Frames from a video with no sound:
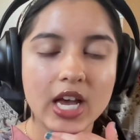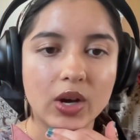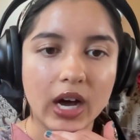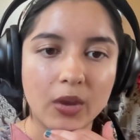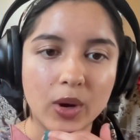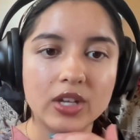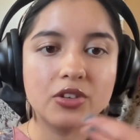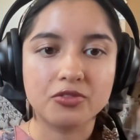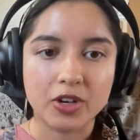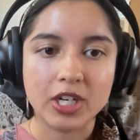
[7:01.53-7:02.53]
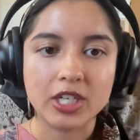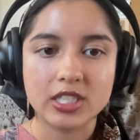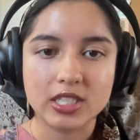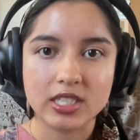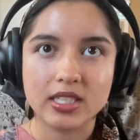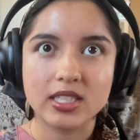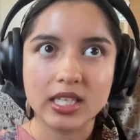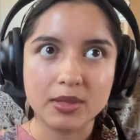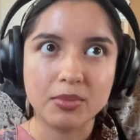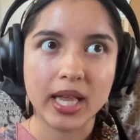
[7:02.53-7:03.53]
one of the first
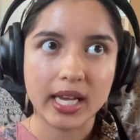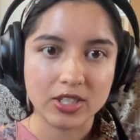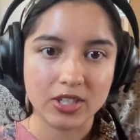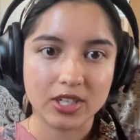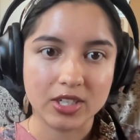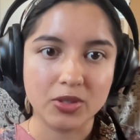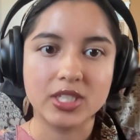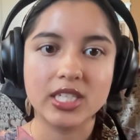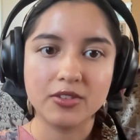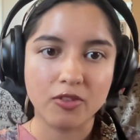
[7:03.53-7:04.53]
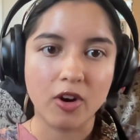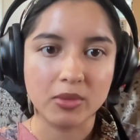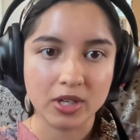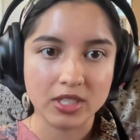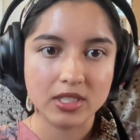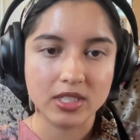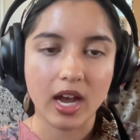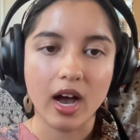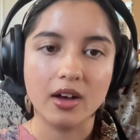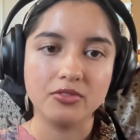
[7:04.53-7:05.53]
tea planters or tea farmers
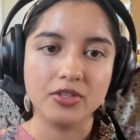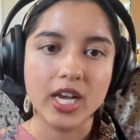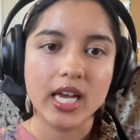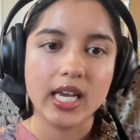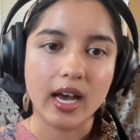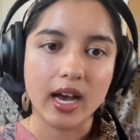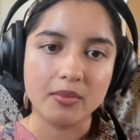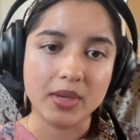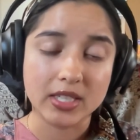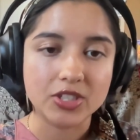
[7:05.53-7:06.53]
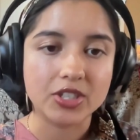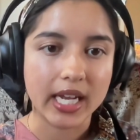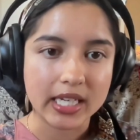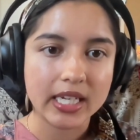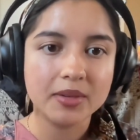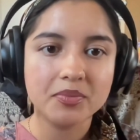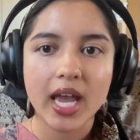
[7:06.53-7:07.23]
of Eastern India.